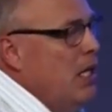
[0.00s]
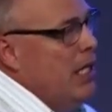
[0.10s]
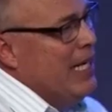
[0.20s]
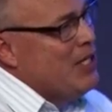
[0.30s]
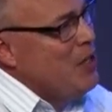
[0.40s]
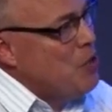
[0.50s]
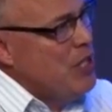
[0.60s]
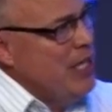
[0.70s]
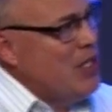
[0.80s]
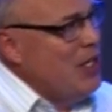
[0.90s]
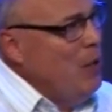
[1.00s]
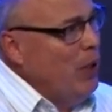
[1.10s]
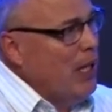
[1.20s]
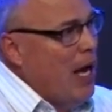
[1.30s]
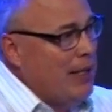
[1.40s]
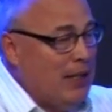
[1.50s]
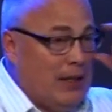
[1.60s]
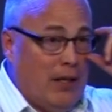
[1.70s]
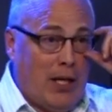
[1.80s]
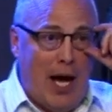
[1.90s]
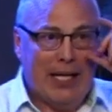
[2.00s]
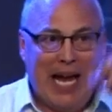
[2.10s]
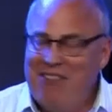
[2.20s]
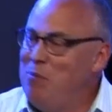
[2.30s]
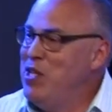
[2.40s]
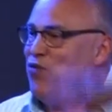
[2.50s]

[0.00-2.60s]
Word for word: It's interesting to see what God did there. God gave him this